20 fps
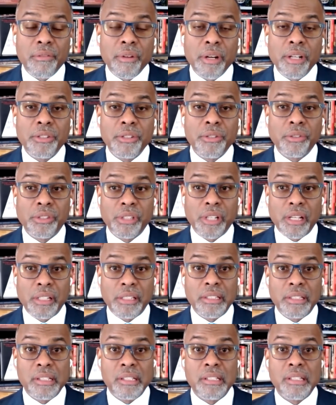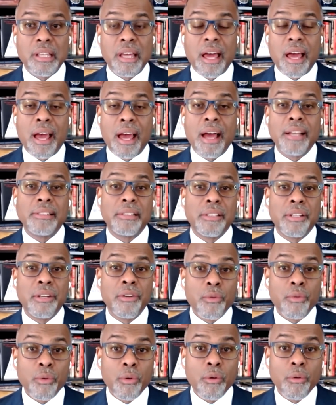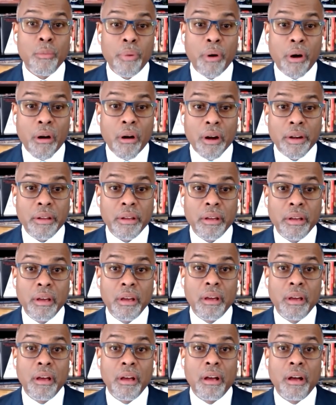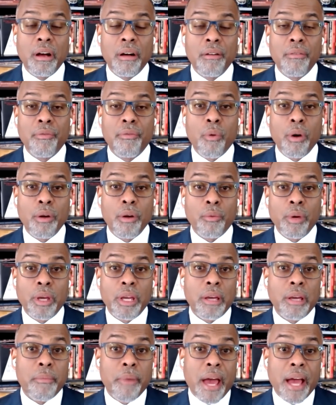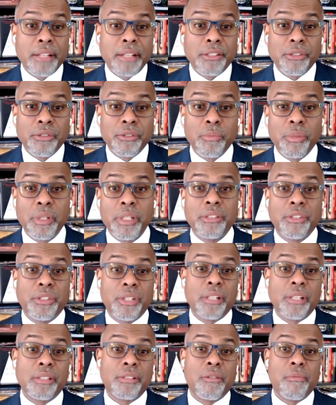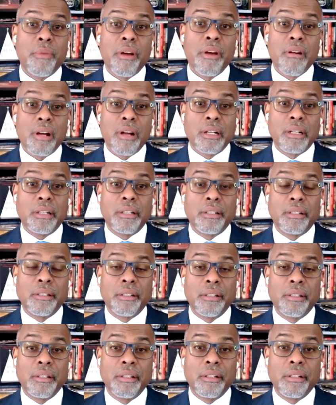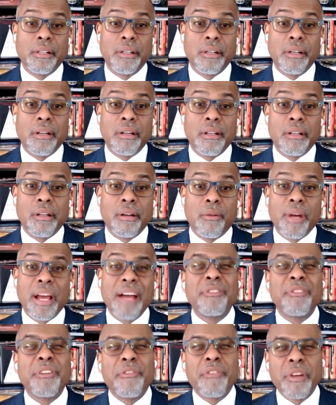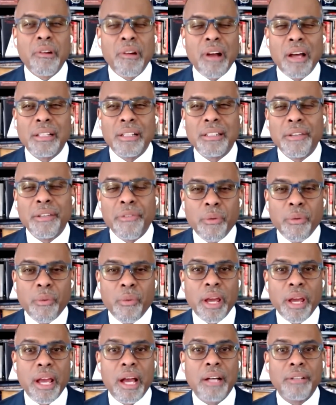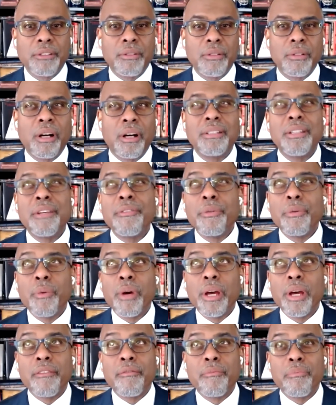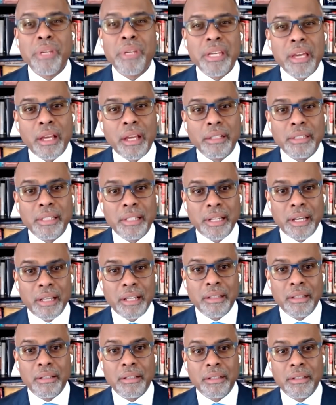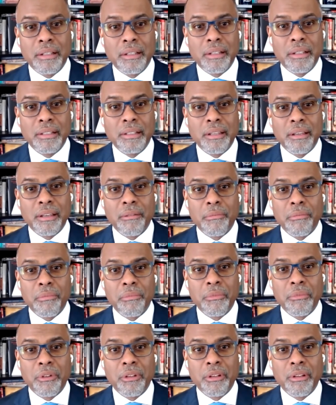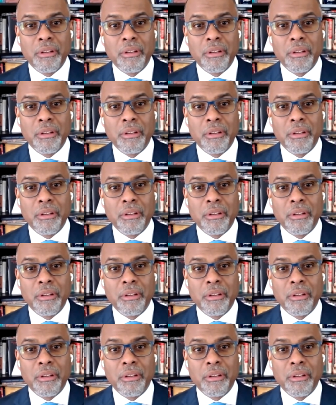of racial justice as an integral part of what we imagine to be a just America. We have to figure out a different way of being together, Tim.